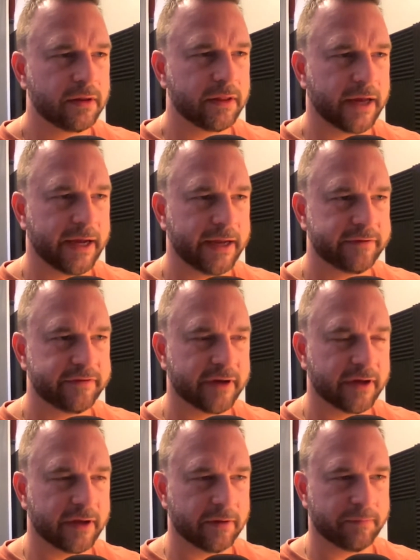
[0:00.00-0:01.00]
that
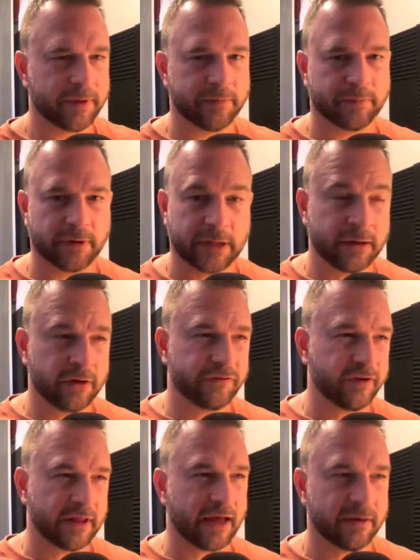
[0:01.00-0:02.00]
people, and you
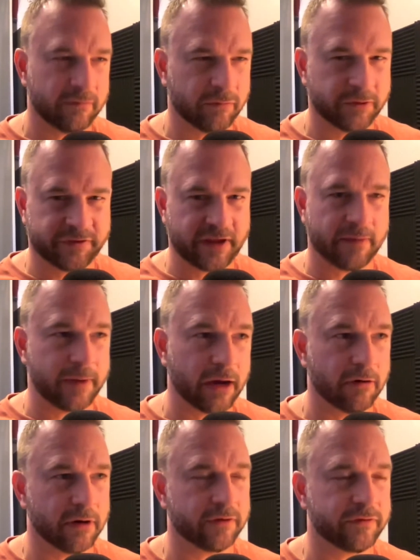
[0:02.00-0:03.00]
see that with Sam
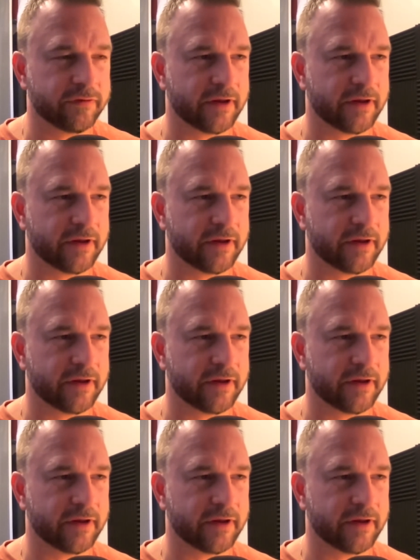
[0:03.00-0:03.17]
Harris,